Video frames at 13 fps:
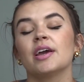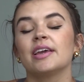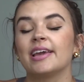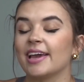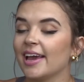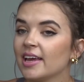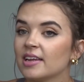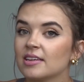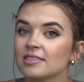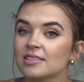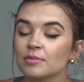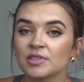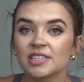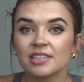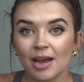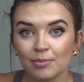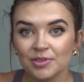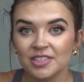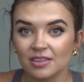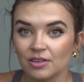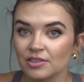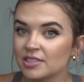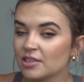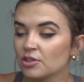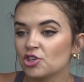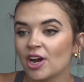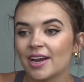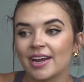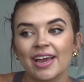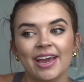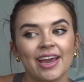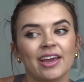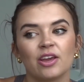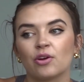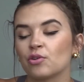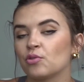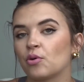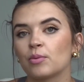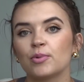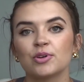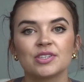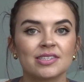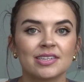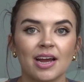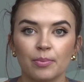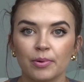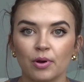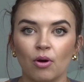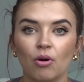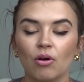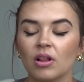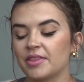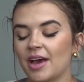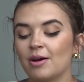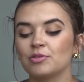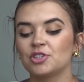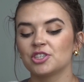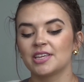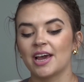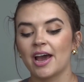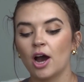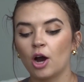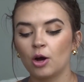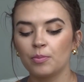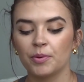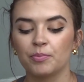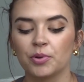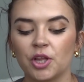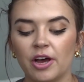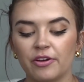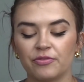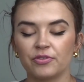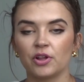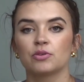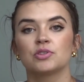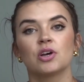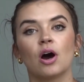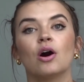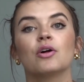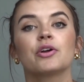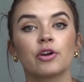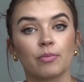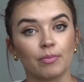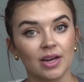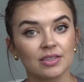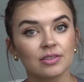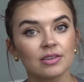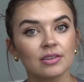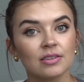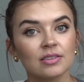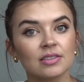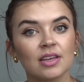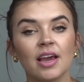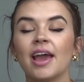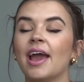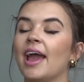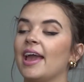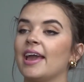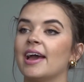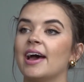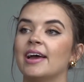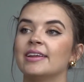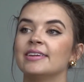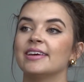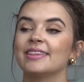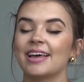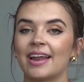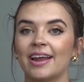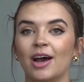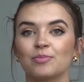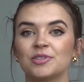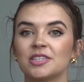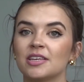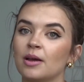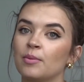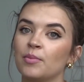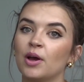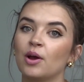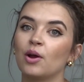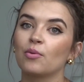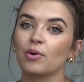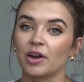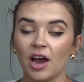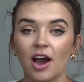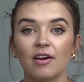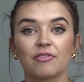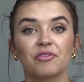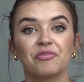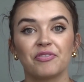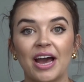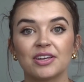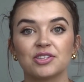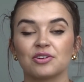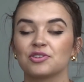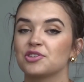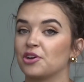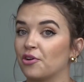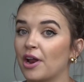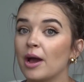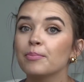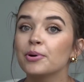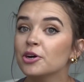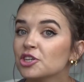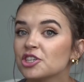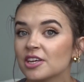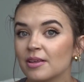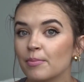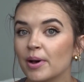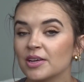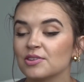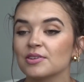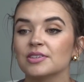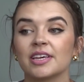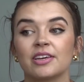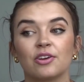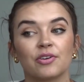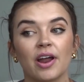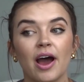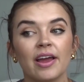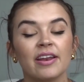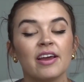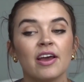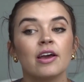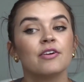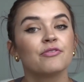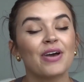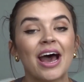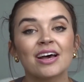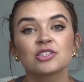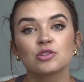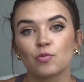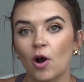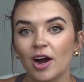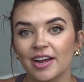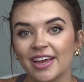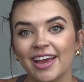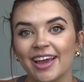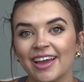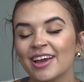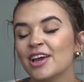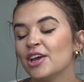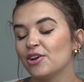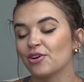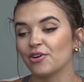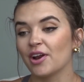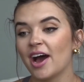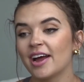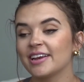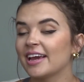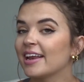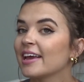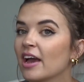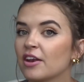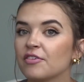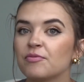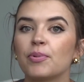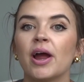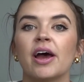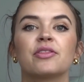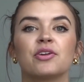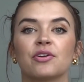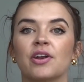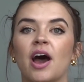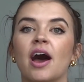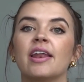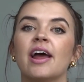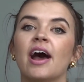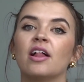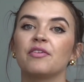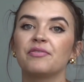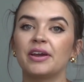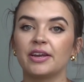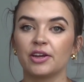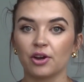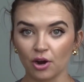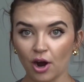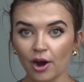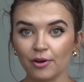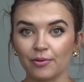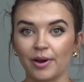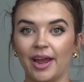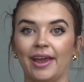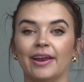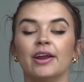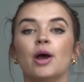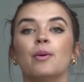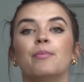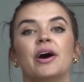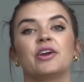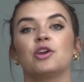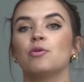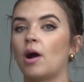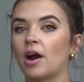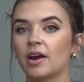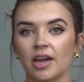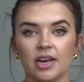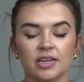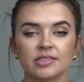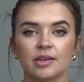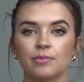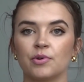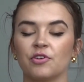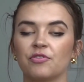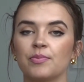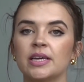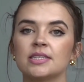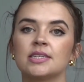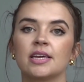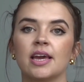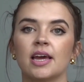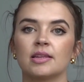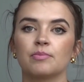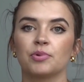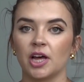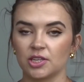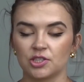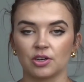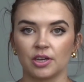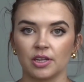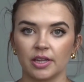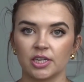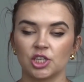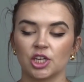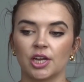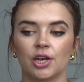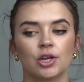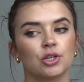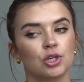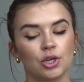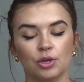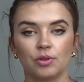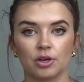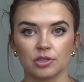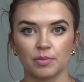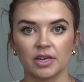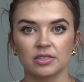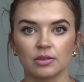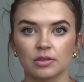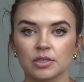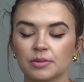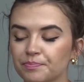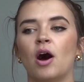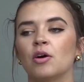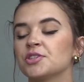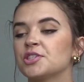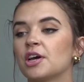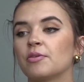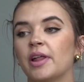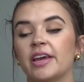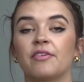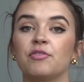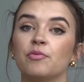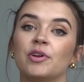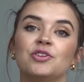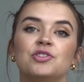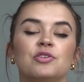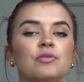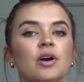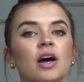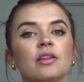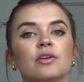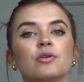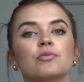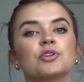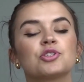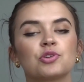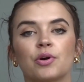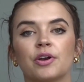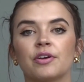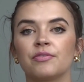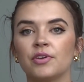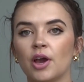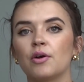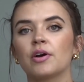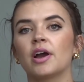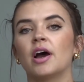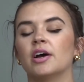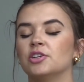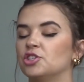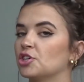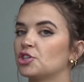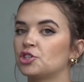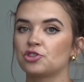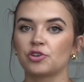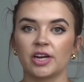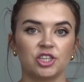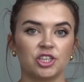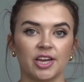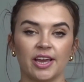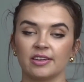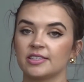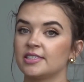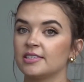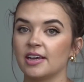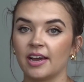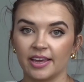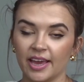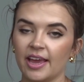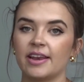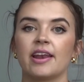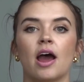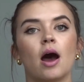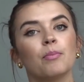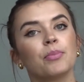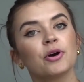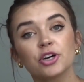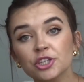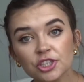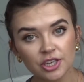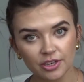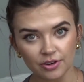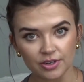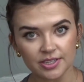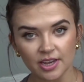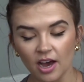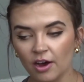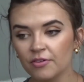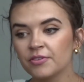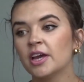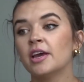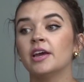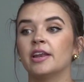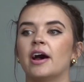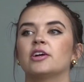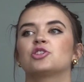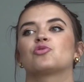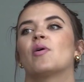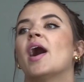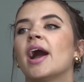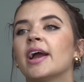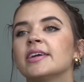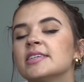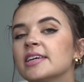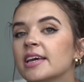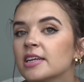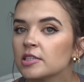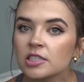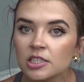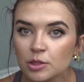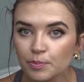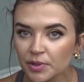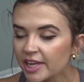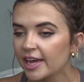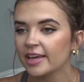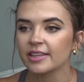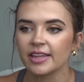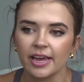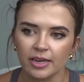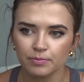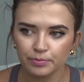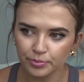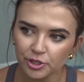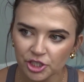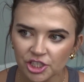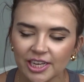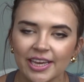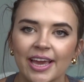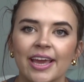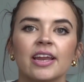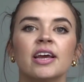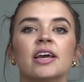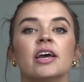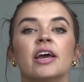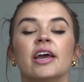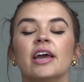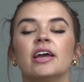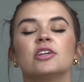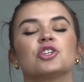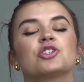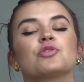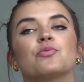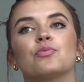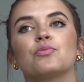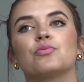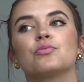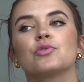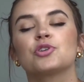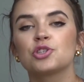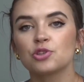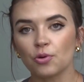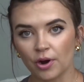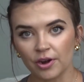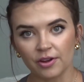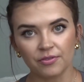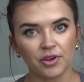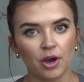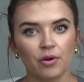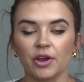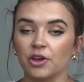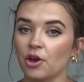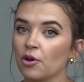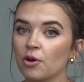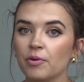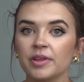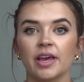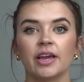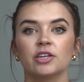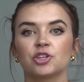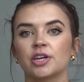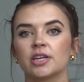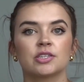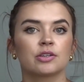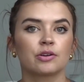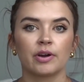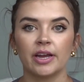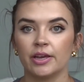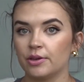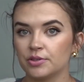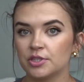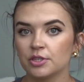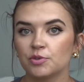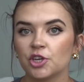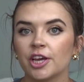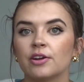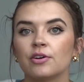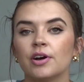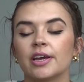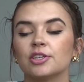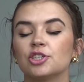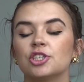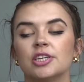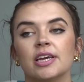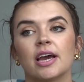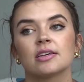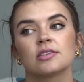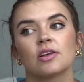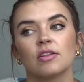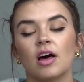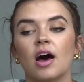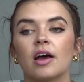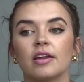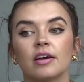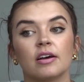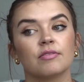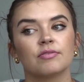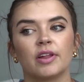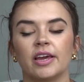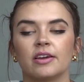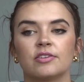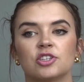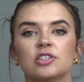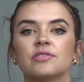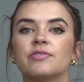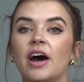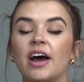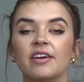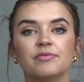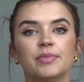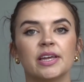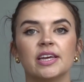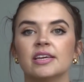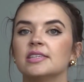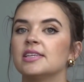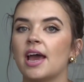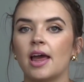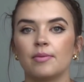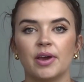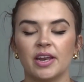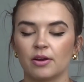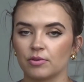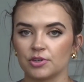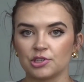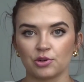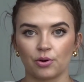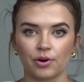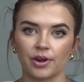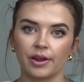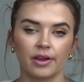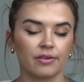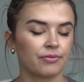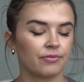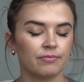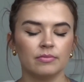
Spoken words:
get some steps still try to hit your normal step goal. That will just help blood flow to all your muscles, and that helps them recover faster. So you're not pushing the muscles, like you're not fast walking, you're not getting out of breath, you're not elevating your heart rate, but you are getting some movement to get blood circulation to those muscles. Also, like if you want to do a little restorative yoga, just stretching, again, not pushing yourself, not trying to get a split and like pushing it, just restorative yoga. Yoga with Adriene is a great YouTube channel, and she has a lot of like just 5-minute, 10-minute restorative.